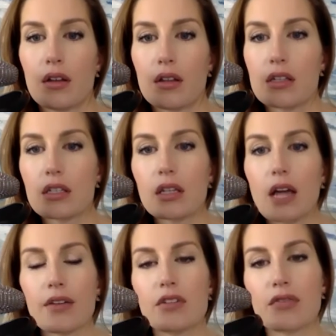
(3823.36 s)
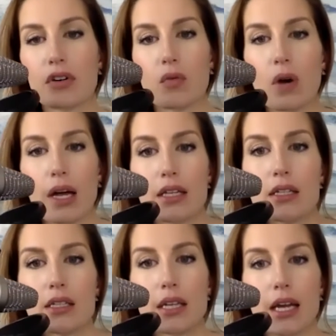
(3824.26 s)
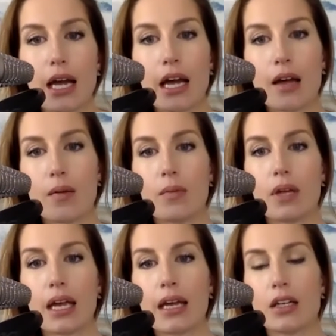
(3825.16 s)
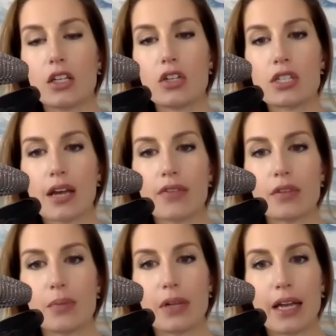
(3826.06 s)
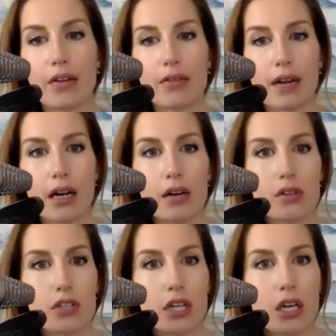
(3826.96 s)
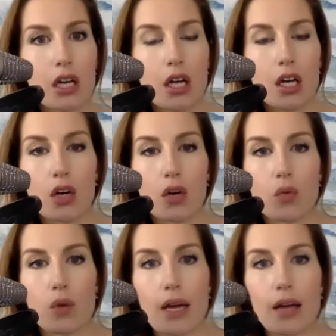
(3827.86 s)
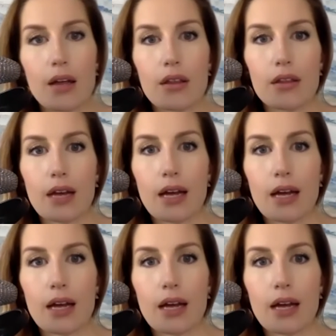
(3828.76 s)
There's a lot of different ones. And you just have to play around with